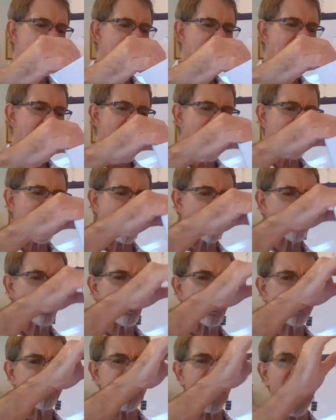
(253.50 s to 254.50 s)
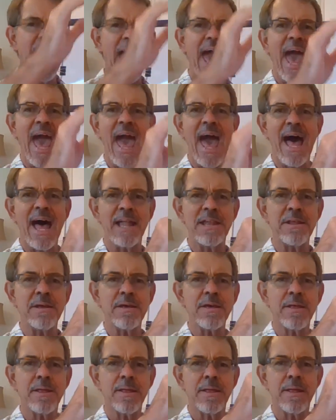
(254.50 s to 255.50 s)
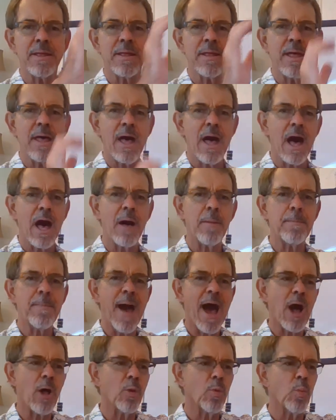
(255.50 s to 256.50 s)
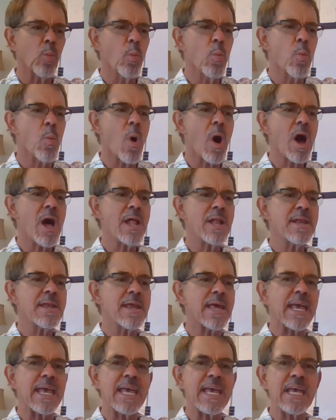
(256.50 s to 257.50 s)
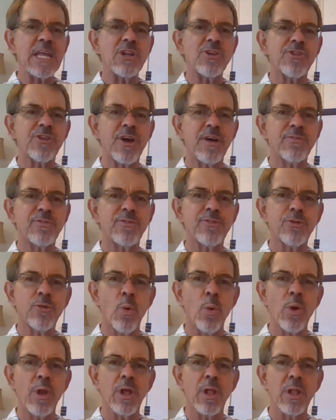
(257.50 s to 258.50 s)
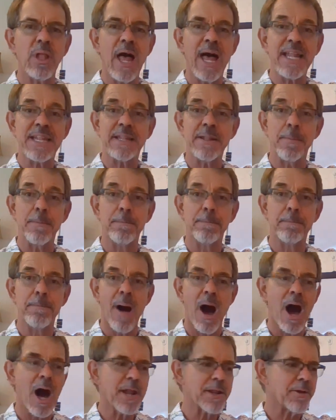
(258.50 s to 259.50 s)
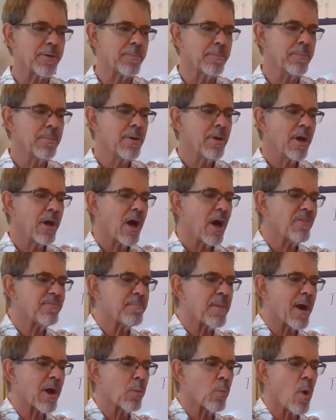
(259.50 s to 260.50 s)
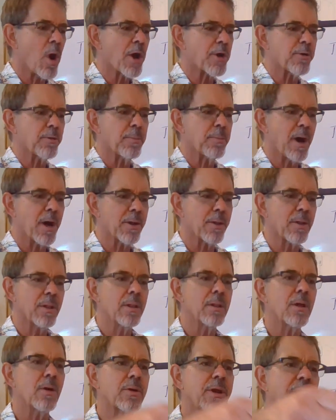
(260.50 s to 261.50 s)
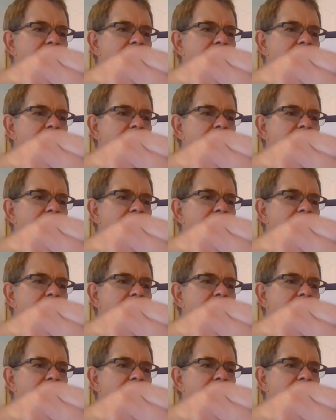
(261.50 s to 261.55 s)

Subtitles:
and I'm going to add about 1 inch of soil at the bottom of my water bottle, okay?